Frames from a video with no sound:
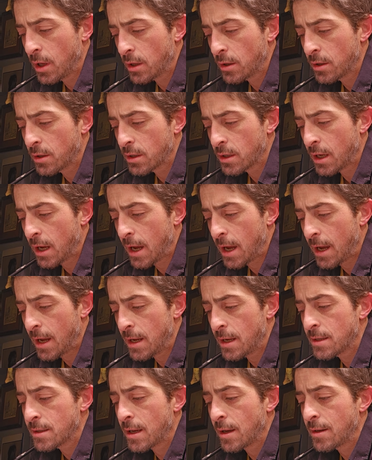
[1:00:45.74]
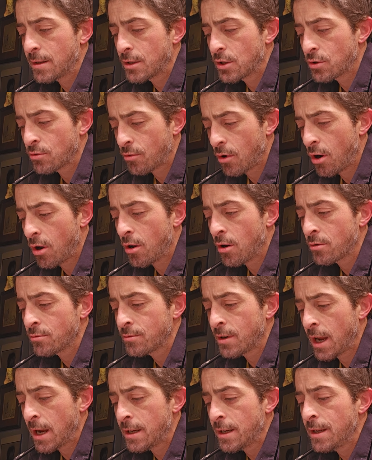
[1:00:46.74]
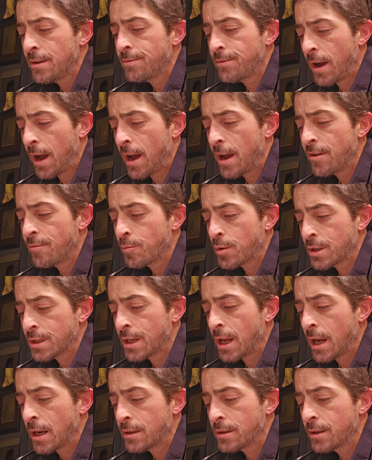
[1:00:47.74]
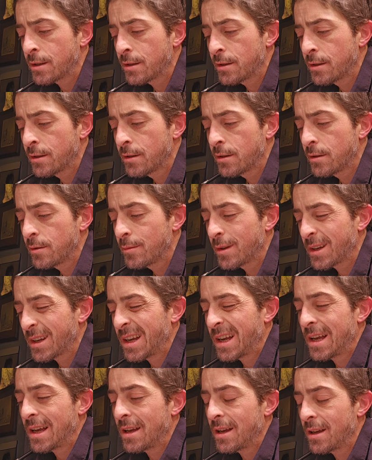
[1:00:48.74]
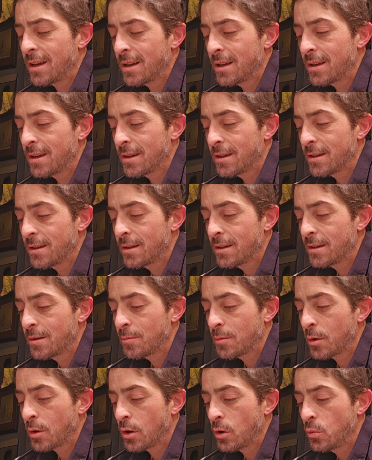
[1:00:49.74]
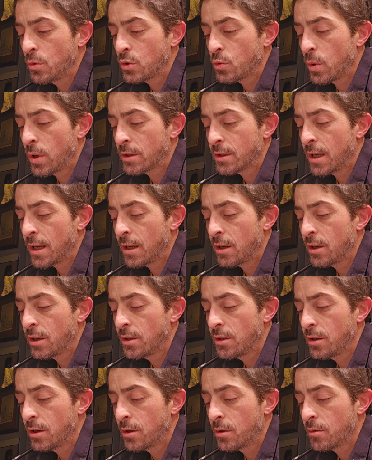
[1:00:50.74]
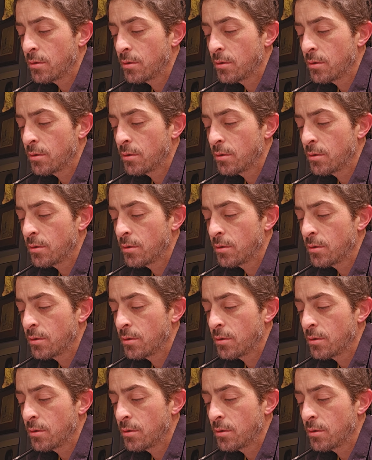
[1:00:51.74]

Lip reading: This guy is a strong 95%. I always want that 100.